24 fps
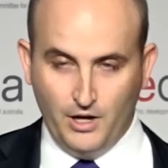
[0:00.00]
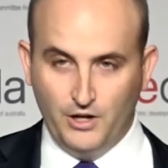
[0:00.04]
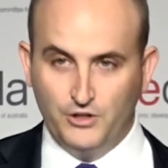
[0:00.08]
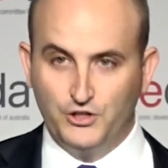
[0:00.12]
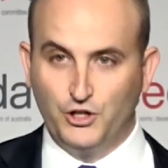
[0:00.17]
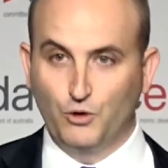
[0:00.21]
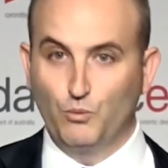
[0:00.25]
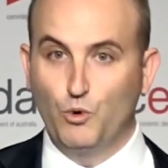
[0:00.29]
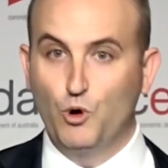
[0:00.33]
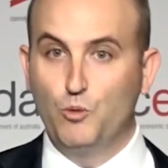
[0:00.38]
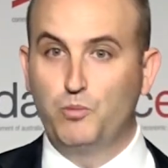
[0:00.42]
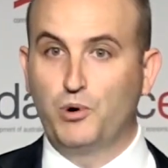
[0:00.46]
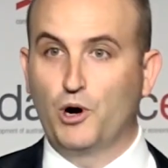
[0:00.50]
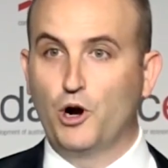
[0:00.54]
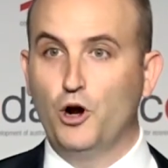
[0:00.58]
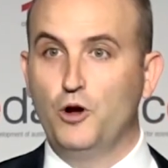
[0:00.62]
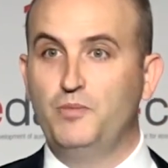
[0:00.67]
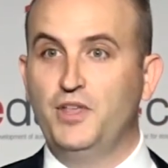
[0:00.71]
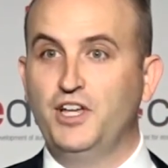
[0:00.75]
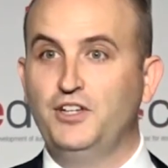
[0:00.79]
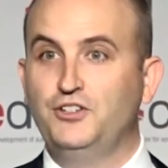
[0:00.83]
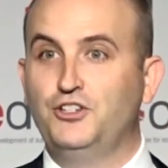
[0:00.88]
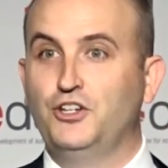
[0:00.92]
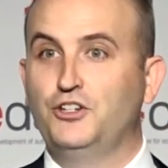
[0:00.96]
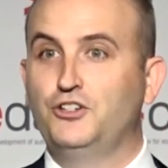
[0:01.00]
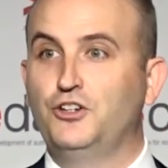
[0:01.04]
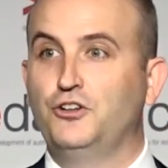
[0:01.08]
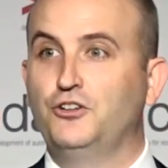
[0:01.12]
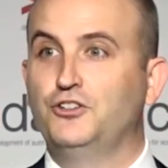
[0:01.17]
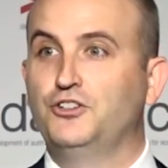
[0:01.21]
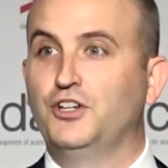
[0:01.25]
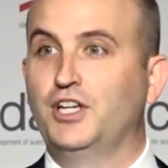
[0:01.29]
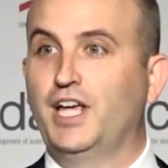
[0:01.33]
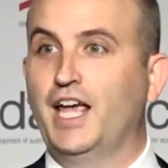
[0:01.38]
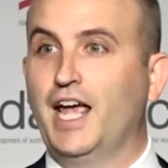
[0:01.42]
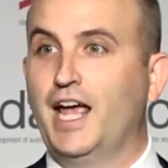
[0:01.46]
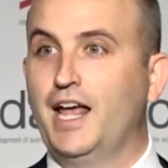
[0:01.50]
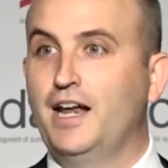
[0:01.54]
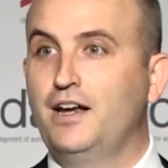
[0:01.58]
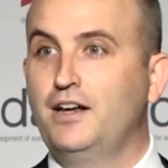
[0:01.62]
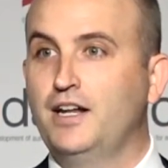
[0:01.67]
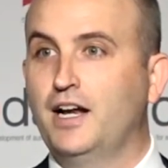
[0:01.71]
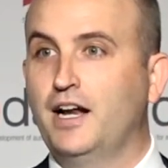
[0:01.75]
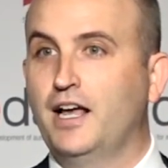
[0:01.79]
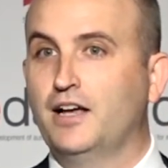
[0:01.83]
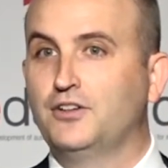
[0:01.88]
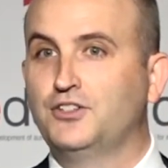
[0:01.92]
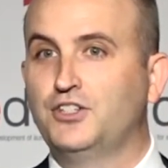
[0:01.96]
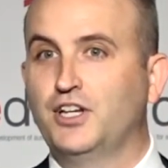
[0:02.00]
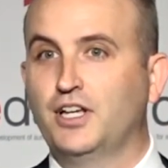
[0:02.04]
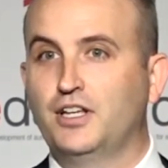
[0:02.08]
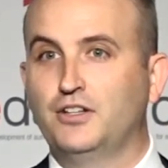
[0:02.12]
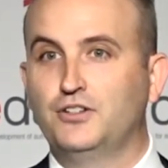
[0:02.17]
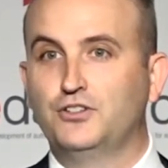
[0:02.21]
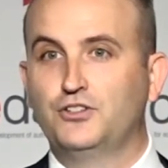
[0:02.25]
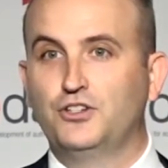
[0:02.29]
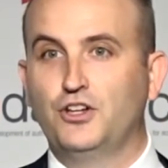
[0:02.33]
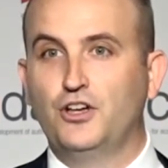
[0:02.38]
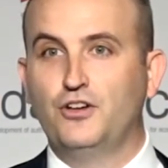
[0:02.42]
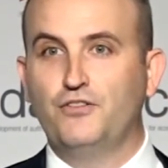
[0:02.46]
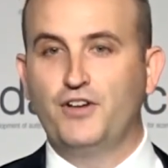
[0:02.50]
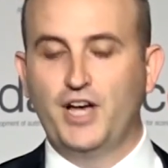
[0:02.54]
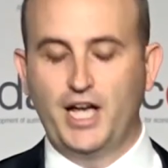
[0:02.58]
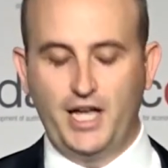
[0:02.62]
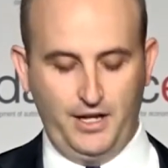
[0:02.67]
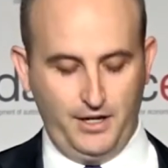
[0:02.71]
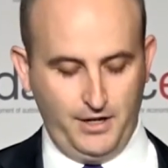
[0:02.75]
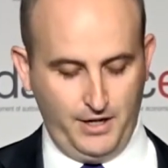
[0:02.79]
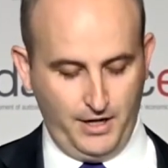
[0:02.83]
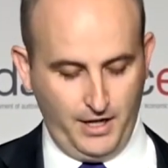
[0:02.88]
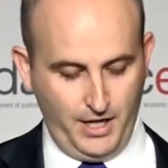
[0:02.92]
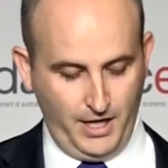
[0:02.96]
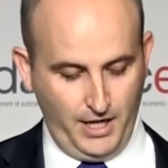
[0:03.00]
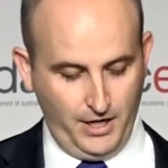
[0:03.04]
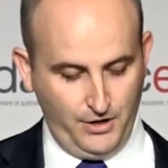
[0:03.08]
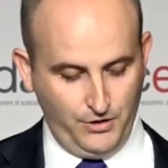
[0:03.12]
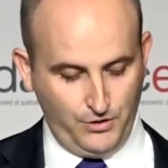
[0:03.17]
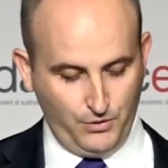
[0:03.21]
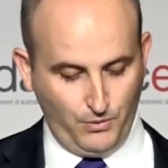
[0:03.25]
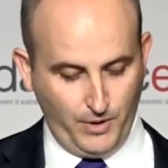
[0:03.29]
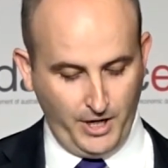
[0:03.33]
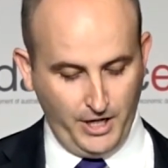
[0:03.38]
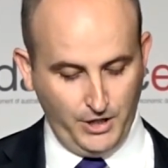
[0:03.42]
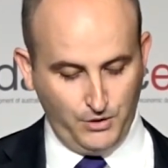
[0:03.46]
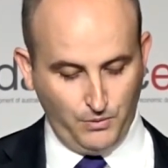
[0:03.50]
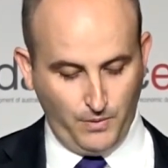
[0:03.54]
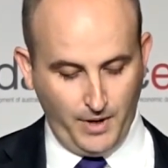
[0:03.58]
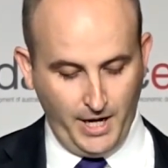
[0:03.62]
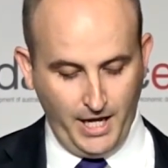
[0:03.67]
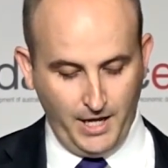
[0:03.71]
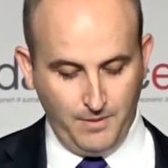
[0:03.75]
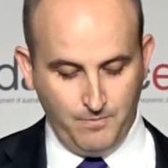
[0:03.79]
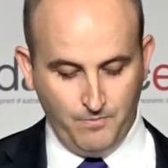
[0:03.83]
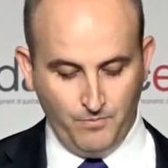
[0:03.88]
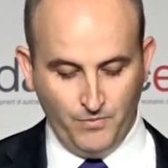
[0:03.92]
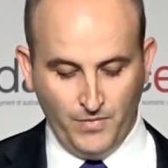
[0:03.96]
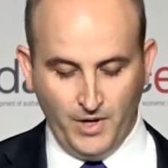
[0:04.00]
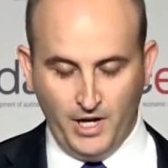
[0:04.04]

So we'll probe these issues again in our second survey in 2020,